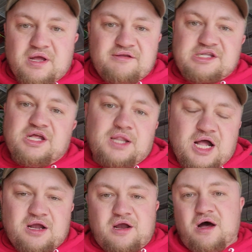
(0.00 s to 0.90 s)
I see a
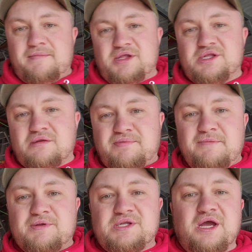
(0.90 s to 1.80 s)
lot of comments on
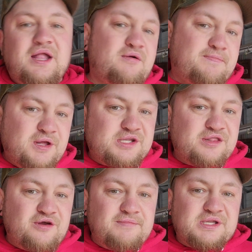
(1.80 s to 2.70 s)
people saying I replaced
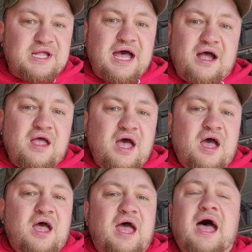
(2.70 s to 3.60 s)
the thermostat
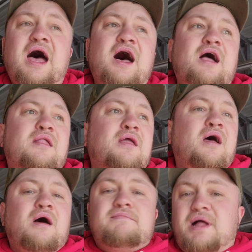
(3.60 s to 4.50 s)
and
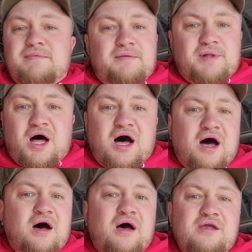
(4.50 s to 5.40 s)
blah blah
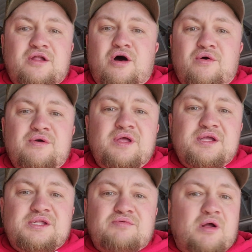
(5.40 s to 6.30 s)
blah.
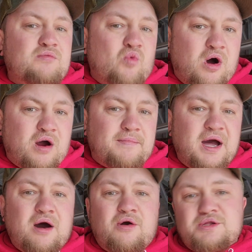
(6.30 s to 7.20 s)
It's running warm
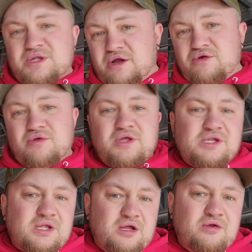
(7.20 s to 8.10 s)
now, or it's not doing
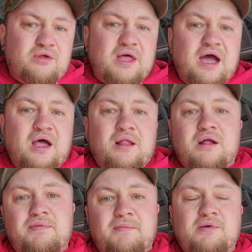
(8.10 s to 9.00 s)
this, not doing that. And a lot
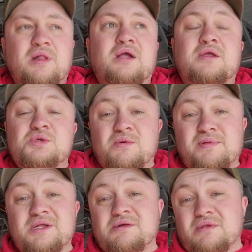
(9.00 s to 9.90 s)
of people are like, "Did you
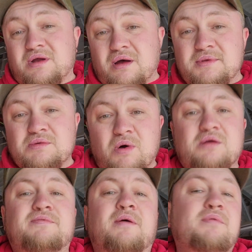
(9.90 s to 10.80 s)
replace it with a Cummins
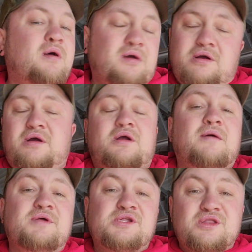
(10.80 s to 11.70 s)
water pump or a
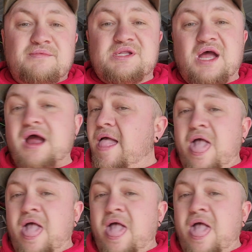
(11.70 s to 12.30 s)
Cummins thermostat?"